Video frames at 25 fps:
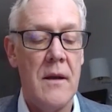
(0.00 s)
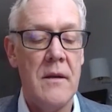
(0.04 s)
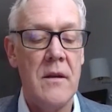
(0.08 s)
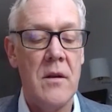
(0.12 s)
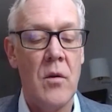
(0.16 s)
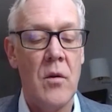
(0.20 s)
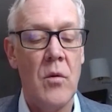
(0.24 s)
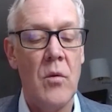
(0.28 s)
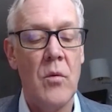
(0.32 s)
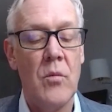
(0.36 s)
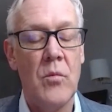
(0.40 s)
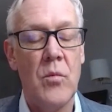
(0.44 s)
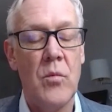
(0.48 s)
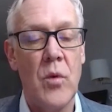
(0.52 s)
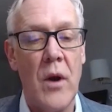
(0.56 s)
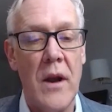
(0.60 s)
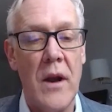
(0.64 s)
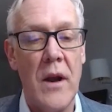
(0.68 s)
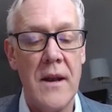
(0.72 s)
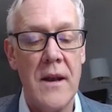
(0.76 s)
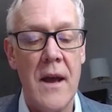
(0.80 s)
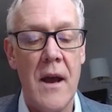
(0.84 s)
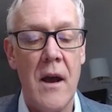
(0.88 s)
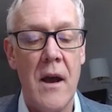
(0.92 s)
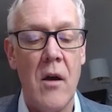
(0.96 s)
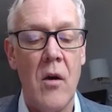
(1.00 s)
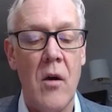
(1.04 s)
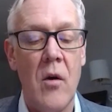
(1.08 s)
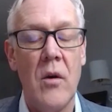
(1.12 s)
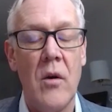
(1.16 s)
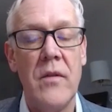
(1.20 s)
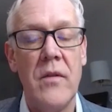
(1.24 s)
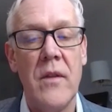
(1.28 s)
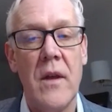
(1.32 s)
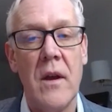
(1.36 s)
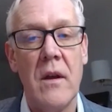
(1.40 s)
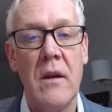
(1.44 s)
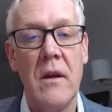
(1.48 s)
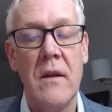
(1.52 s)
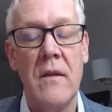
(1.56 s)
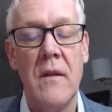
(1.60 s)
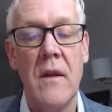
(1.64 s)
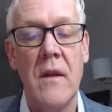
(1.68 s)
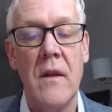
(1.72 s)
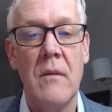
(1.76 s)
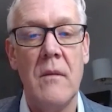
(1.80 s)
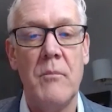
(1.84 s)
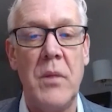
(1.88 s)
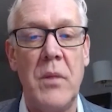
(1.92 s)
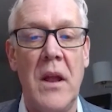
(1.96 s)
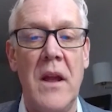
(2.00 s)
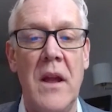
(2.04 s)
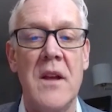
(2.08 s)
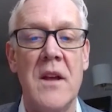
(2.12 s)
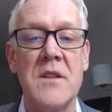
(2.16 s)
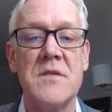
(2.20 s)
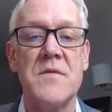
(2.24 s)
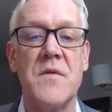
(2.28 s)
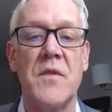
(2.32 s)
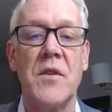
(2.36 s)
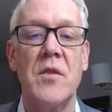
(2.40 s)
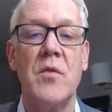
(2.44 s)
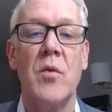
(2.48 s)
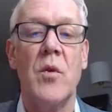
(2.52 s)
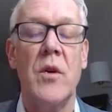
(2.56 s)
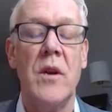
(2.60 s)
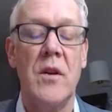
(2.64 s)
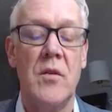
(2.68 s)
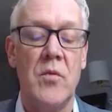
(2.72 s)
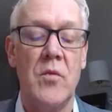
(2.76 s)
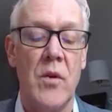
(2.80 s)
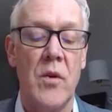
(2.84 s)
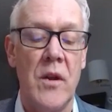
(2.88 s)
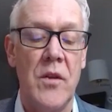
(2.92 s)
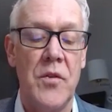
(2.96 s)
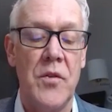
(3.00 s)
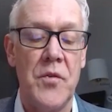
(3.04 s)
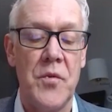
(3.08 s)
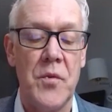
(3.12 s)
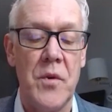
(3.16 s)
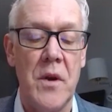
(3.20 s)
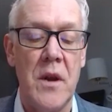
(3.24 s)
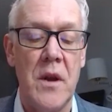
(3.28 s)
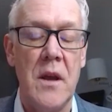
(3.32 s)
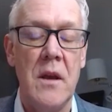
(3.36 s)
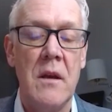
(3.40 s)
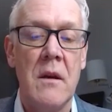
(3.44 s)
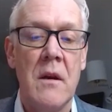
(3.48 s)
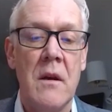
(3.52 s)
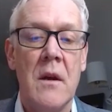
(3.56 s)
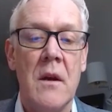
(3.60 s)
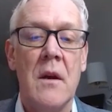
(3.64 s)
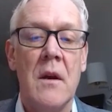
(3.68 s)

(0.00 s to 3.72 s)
you know, right now in the plans for 2023,